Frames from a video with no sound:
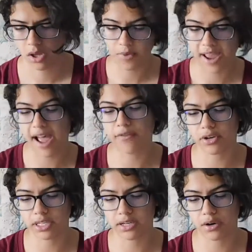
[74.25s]
I have
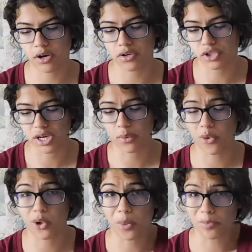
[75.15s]
on here under
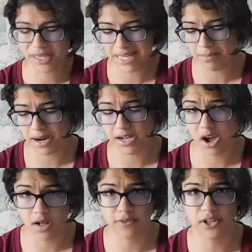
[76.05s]
general, complete my
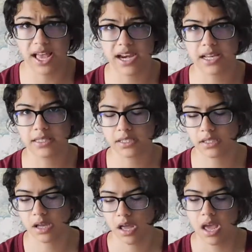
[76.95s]
novel edits.